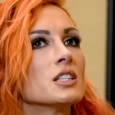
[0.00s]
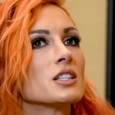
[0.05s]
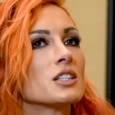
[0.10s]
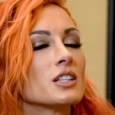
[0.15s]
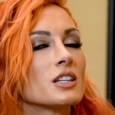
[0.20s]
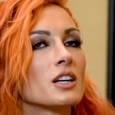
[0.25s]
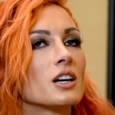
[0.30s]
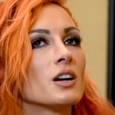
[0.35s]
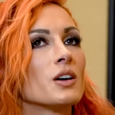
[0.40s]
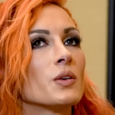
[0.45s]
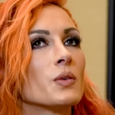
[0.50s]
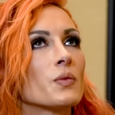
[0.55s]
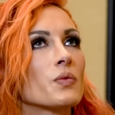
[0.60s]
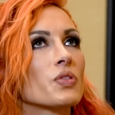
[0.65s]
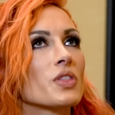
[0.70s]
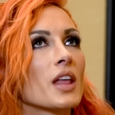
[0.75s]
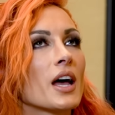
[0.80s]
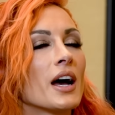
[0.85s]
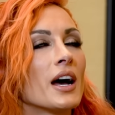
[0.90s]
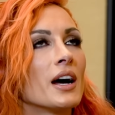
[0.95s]
you know,
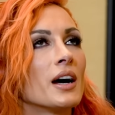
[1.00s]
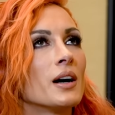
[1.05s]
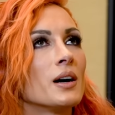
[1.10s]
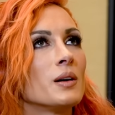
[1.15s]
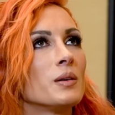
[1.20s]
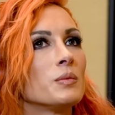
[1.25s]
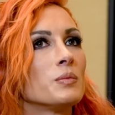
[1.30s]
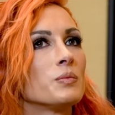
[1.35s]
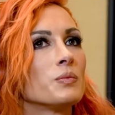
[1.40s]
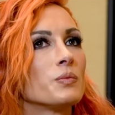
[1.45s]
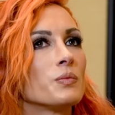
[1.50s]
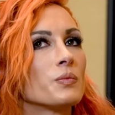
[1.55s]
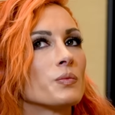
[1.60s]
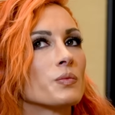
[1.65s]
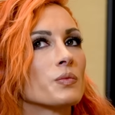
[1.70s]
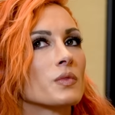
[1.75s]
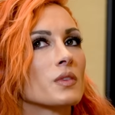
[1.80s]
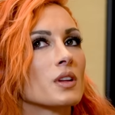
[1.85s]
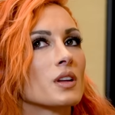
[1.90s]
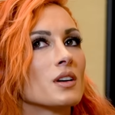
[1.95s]
um,
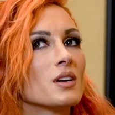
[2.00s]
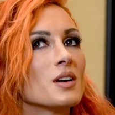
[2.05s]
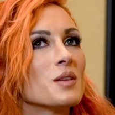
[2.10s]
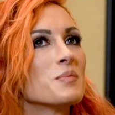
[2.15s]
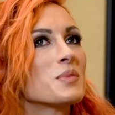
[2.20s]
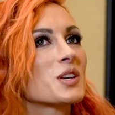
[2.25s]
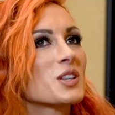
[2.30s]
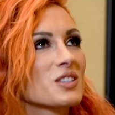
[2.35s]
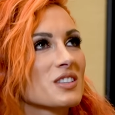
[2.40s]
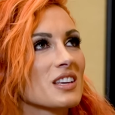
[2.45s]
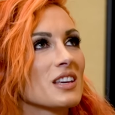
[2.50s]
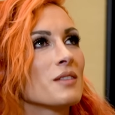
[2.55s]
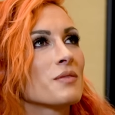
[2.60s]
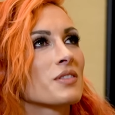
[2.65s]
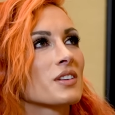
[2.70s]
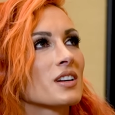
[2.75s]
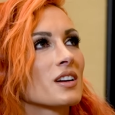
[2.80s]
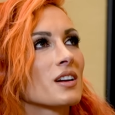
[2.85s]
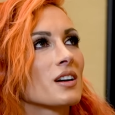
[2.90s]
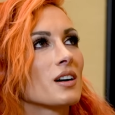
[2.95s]
because
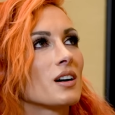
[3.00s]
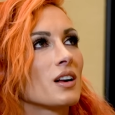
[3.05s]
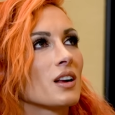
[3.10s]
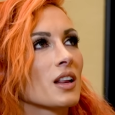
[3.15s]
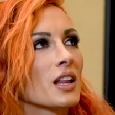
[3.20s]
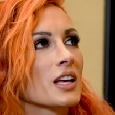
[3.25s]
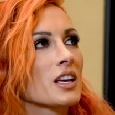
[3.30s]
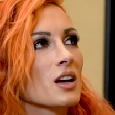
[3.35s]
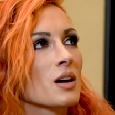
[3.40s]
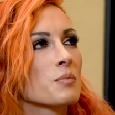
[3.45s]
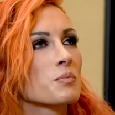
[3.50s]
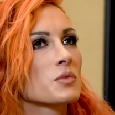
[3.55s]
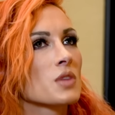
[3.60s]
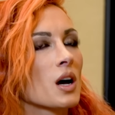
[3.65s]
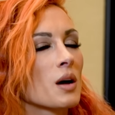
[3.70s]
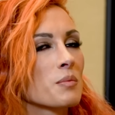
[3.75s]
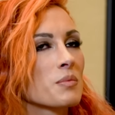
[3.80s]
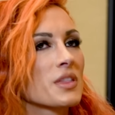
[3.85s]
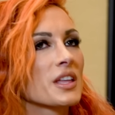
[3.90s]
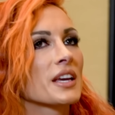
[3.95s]
even like I'm,
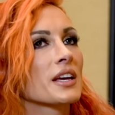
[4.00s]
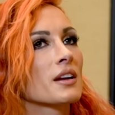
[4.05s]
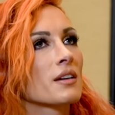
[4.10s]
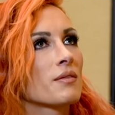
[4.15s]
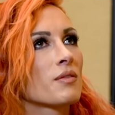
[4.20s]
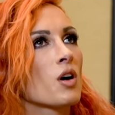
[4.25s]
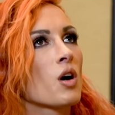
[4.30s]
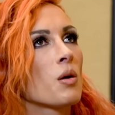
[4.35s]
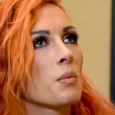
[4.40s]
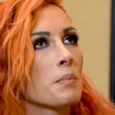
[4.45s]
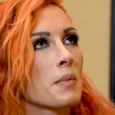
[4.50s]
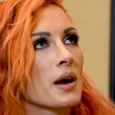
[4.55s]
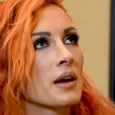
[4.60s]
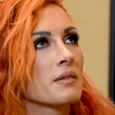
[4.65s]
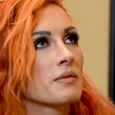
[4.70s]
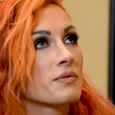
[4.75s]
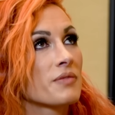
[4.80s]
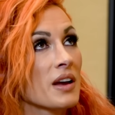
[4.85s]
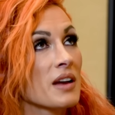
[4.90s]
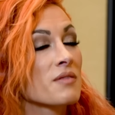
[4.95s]
I'm thinking of all my
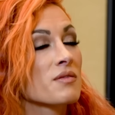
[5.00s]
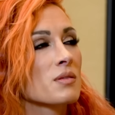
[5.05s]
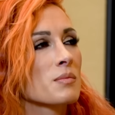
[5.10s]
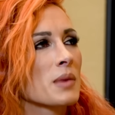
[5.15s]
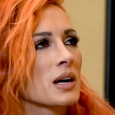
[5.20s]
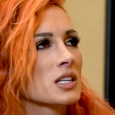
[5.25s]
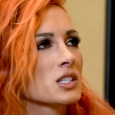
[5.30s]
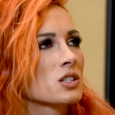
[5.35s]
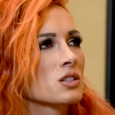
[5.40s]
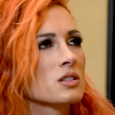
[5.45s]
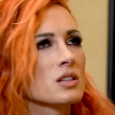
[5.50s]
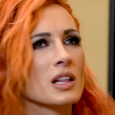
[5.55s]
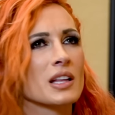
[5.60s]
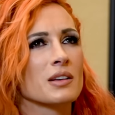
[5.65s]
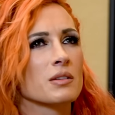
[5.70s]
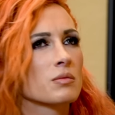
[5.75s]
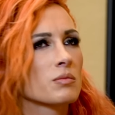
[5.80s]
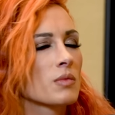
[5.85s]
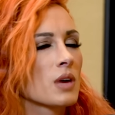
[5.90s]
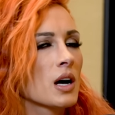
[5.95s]
favorite matches,
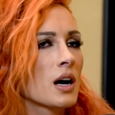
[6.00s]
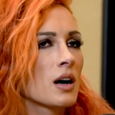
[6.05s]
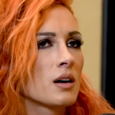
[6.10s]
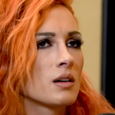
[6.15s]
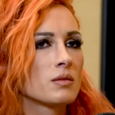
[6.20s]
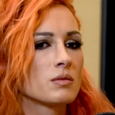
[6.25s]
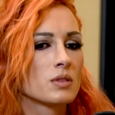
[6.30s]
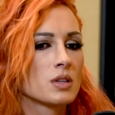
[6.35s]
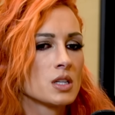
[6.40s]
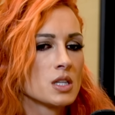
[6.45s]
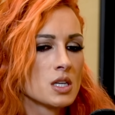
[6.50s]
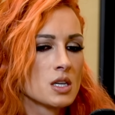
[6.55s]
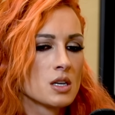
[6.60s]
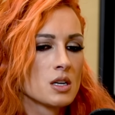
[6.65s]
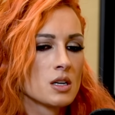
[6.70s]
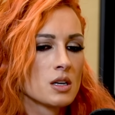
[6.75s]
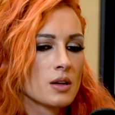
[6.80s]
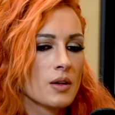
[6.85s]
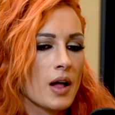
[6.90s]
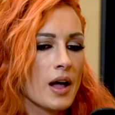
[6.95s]
like, uh,
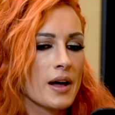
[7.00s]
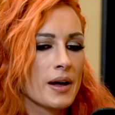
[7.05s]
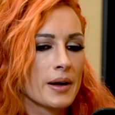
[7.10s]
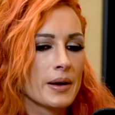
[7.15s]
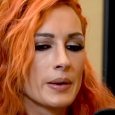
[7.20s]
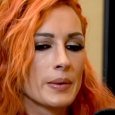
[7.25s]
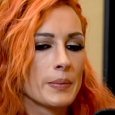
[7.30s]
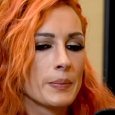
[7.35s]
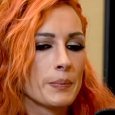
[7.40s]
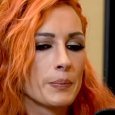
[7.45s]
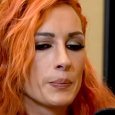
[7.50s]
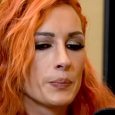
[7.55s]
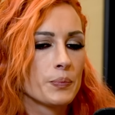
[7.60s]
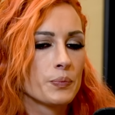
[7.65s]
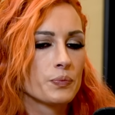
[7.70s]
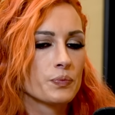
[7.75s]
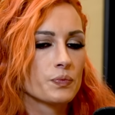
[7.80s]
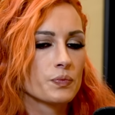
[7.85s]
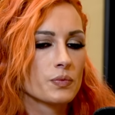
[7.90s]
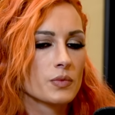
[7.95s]
um,
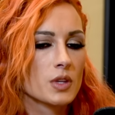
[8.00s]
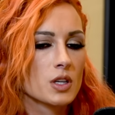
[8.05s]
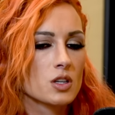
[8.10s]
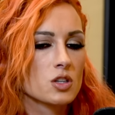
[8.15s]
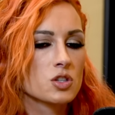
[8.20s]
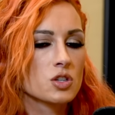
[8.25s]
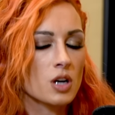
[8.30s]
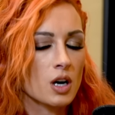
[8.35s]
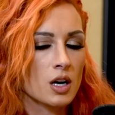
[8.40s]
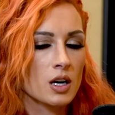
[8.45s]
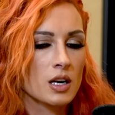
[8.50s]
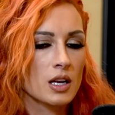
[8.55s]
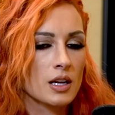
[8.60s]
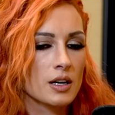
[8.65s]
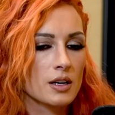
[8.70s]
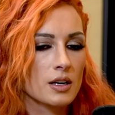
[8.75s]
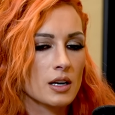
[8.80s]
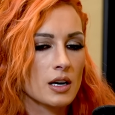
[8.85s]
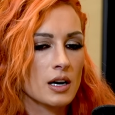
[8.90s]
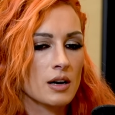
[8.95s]

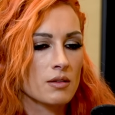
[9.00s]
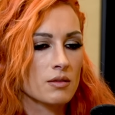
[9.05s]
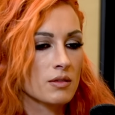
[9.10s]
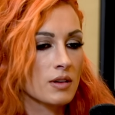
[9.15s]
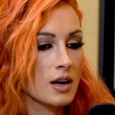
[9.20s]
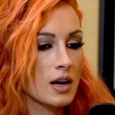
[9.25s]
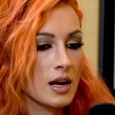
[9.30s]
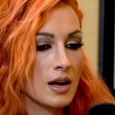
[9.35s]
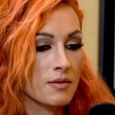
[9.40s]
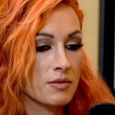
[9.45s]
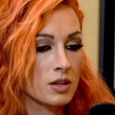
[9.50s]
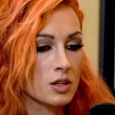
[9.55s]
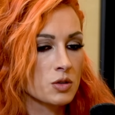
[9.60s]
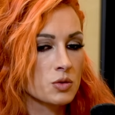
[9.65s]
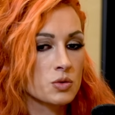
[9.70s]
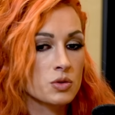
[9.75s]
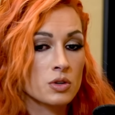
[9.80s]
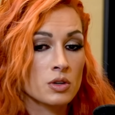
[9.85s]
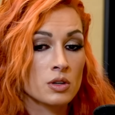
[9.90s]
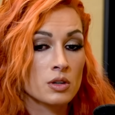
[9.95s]
Charlotte
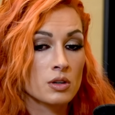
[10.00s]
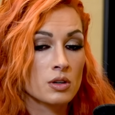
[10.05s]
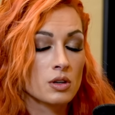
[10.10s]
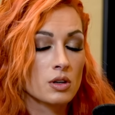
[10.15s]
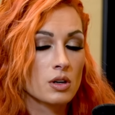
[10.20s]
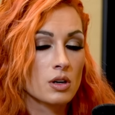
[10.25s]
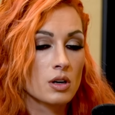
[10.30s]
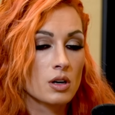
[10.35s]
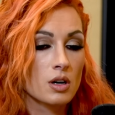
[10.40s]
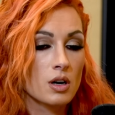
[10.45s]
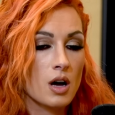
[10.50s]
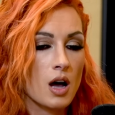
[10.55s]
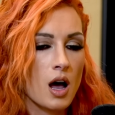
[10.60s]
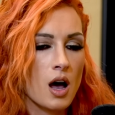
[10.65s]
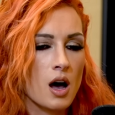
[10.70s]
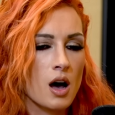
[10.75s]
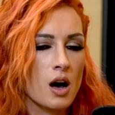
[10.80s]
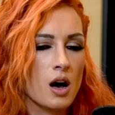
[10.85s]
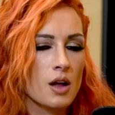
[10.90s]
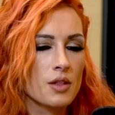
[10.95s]
Evolution.
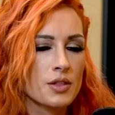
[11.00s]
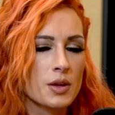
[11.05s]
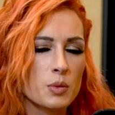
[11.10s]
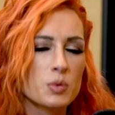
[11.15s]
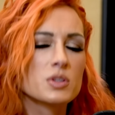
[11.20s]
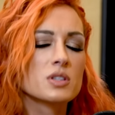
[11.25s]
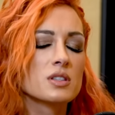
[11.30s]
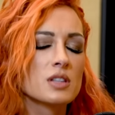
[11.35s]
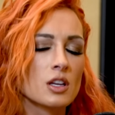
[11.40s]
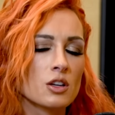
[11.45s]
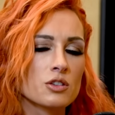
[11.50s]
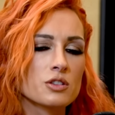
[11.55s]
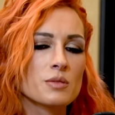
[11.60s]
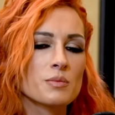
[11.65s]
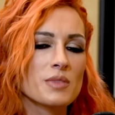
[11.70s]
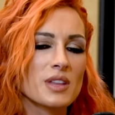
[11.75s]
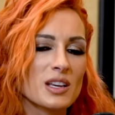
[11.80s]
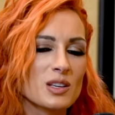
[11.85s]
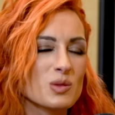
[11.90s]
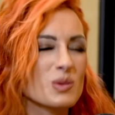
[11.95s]
Uh, there was still
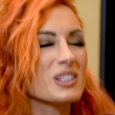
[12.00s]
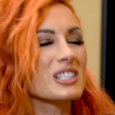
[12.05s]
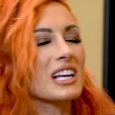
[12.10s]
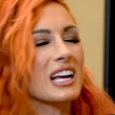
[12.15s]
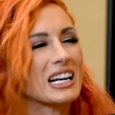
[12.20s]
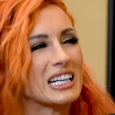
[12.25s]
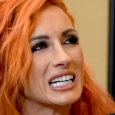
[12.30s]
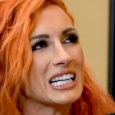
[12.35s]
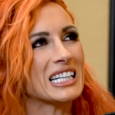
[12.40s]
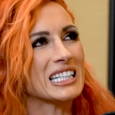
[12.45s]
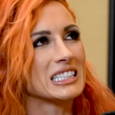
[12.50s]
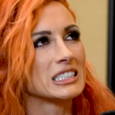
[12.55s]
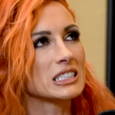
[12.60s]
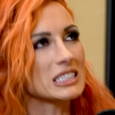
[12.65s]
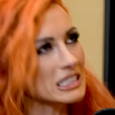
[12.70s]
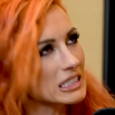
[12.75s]
some things where I was like, ah.